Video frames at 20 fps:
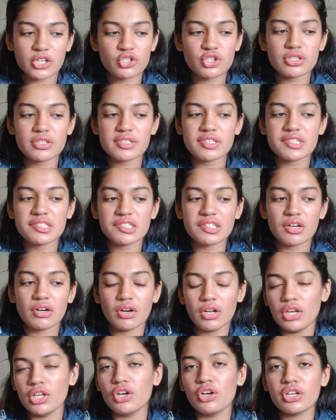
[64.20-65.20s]
mentioned this
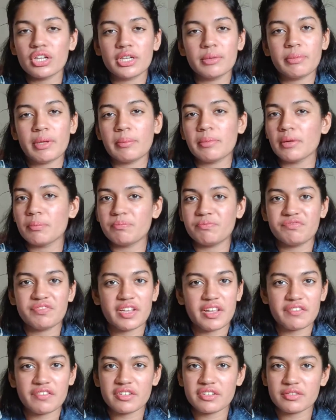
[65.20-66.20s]
earlier in maybe
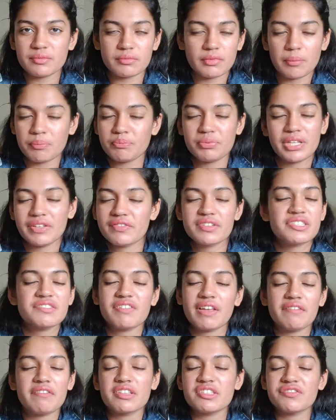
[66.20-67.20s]
a
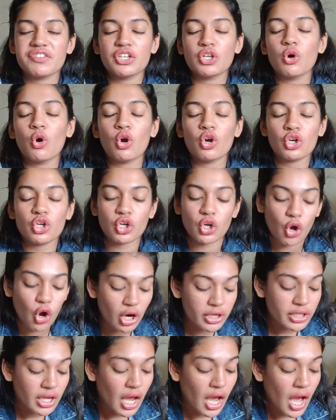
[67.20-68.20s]
previous favorites video or
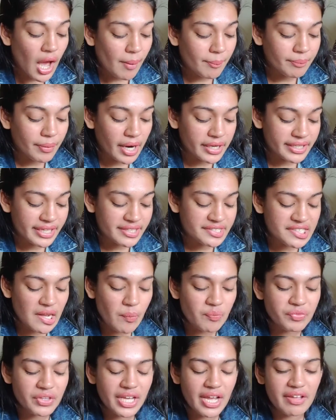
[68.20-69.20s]
not, but it's
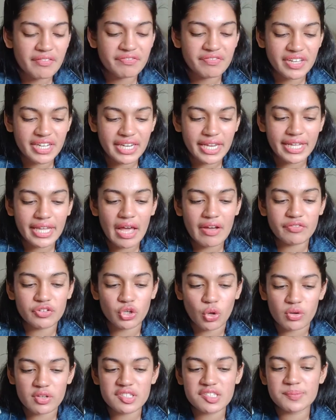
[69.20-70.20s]
something I feel like
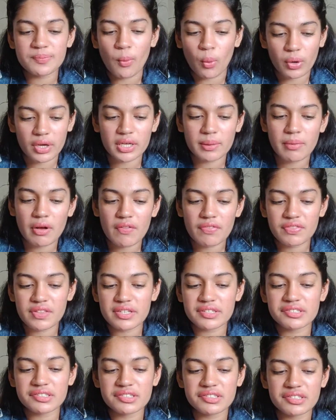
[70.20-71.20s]
I've not spoken about
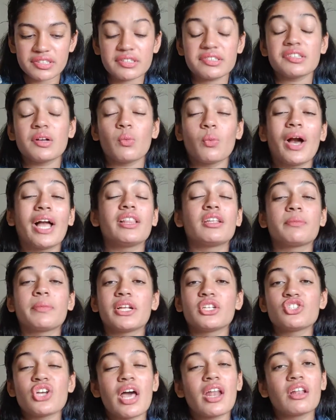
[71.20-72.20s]
this since a while in
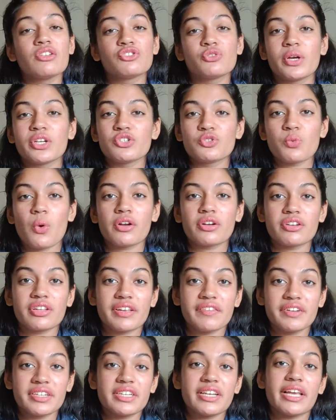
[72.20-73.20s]
my channel, so I just wanted
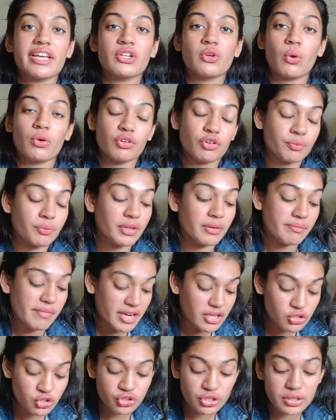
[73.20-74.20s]
to give it like an honorable
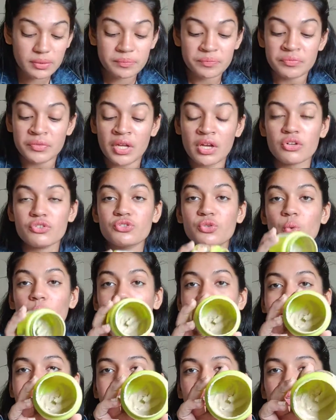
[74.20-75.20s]
mention. So,
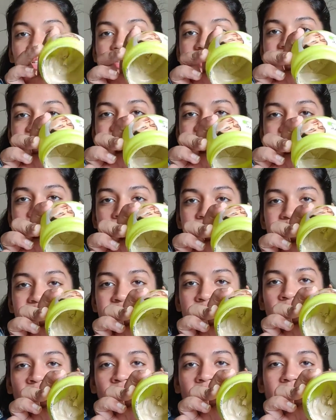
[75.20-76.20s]
like you can see,
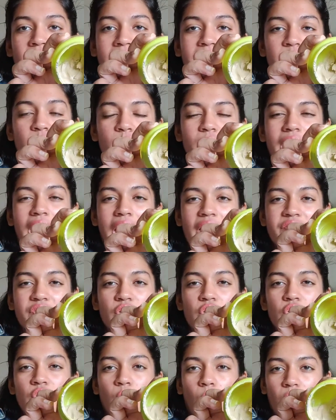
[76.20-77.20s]
I don't
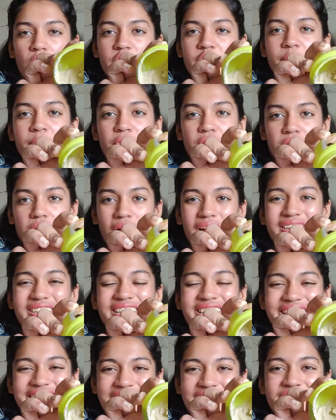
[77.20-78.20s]
have a lot of
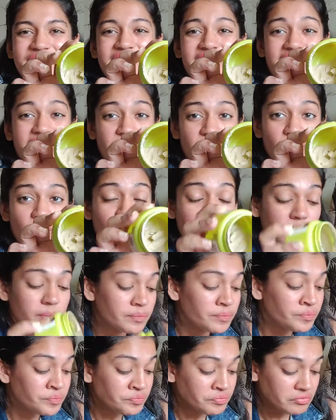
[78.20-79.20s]
product left in
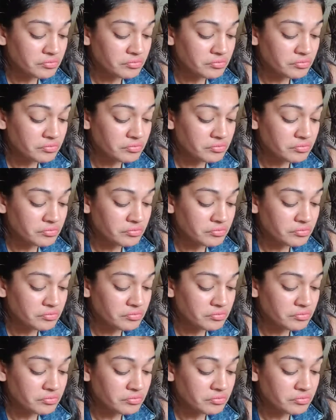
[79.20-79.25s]
here.